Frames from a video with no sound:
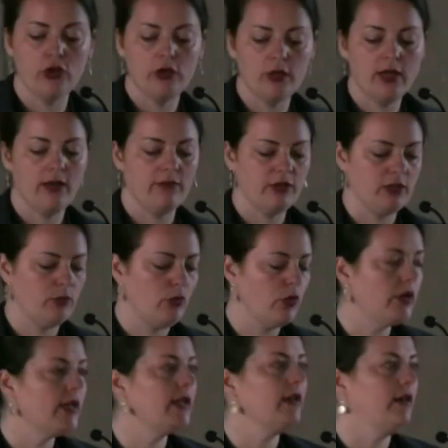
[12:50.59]
could have
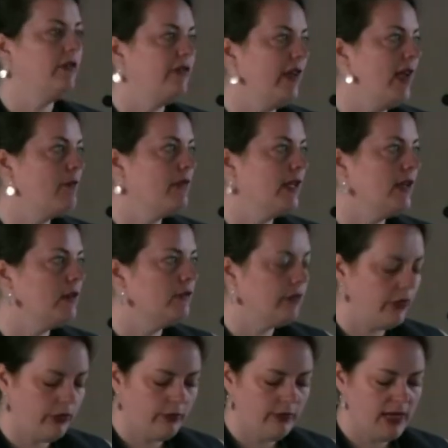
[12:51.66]
supported a family of
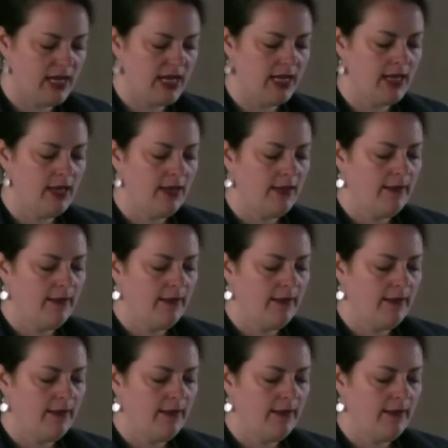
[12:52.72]
3,